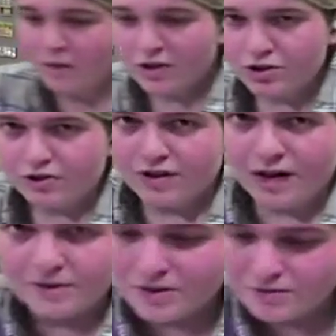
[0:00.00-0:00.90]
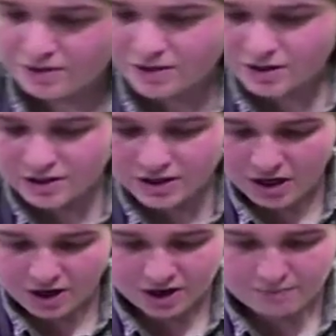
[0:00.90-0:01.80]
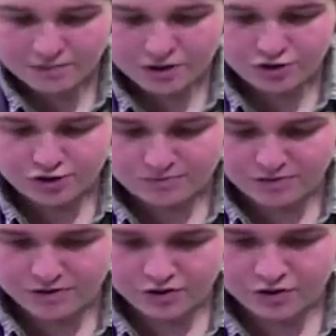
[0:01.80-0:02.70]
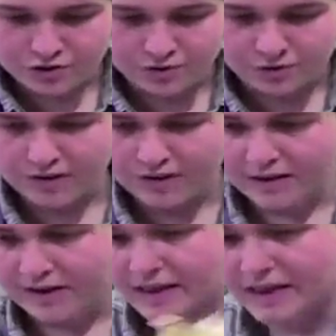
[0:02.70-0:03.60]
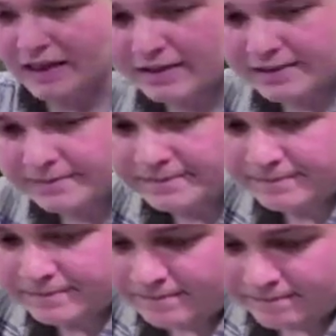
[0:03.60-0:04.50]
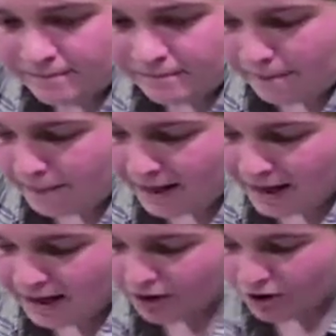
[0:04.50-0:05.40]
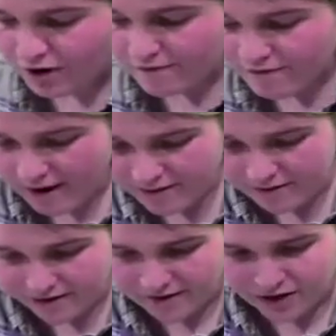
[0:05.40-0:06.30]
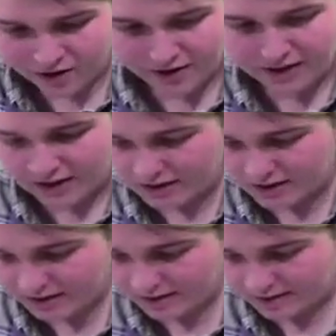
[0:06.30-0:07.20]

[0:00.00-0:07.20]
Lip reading: can do now is return our mushrooms to the heat. And on a very, very low heat,